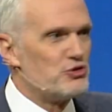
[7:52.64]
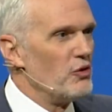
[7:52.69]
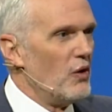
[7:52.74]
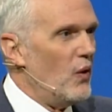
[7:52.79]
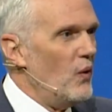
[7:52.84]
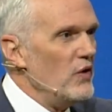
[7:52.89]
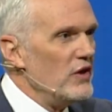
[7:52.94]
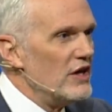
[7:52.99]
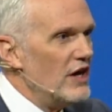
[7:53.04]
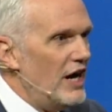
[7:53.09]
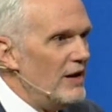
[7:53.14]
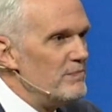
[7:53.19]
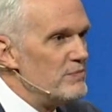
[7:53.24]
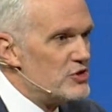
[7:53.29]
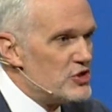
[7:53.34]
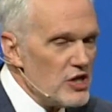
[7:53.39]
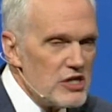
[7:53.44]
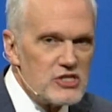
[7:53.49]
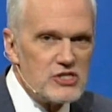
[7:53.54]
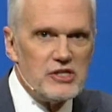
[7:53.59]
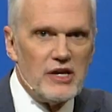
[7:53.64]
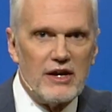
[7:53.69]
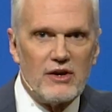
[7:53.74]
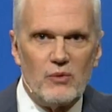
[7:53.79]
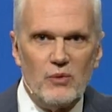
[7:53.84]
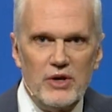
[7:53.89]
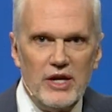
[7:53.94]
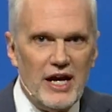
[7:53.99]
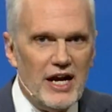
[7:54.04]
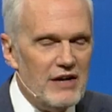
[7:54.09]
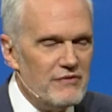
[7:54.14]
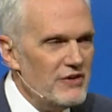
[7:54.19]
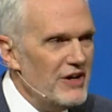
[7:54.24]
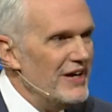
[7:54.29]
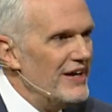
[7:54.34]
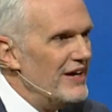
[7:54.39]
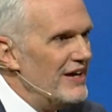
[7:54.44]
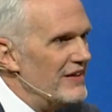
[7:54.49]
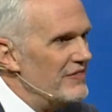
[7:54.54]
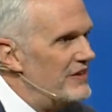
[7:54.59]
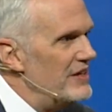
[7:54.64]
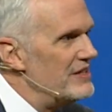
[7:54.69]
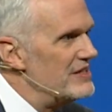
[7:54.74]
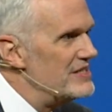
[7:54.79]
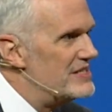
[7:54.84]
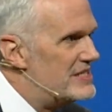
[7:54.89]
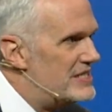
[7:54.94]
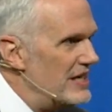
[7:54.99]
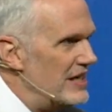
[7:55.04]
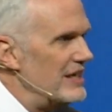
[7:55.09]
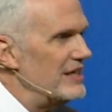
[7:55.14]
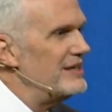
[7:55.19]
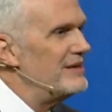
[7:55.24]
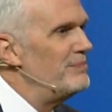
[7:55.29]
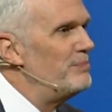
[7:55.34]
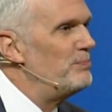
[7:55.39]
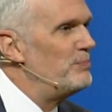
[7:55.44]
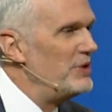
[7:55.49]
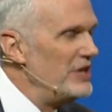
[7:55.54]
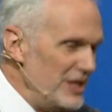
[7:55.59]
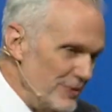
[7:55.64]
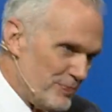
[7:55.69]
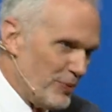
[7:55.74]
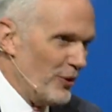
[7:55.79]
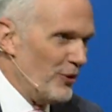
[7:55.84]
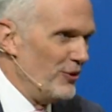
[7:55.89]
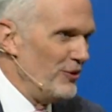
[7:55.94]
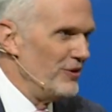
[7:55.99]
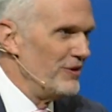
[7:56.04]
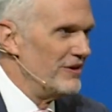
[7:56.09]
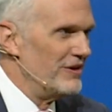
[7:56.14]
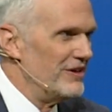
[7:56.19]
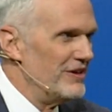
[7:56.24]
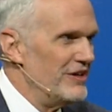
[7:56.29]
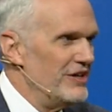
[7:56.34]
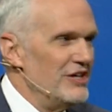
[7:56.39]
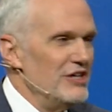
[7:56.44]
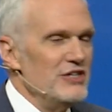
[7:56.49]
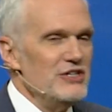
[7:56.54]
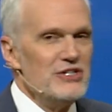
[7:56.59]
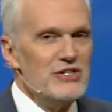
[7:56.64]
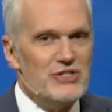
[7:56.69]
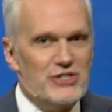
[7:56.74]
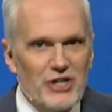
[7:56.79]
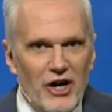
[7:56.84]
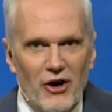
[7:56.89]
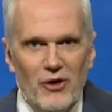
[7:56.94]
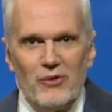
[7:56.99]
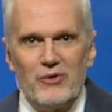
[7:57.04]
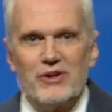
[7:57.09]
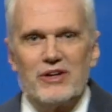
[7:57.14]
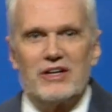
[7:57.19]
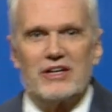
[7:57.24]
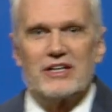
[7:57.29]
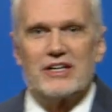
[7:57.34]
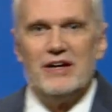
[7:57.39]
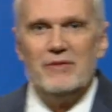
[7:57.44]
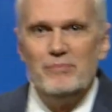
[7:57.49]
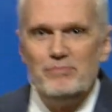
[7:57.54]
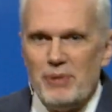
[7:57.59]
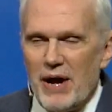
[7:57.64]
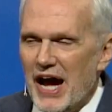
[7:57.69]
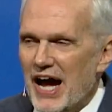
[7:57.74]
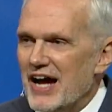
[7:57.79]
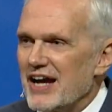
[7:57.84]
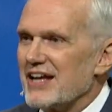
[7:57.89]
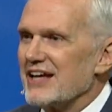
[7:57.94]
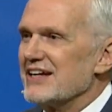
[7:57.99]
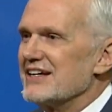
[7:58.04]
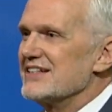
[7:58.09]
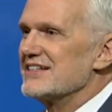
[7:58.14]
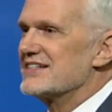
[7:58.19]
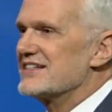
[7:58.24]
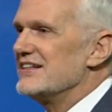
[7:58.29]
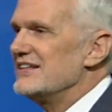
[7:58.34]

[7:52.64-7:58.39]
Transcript: growing up, just like we have, that dead people don't come back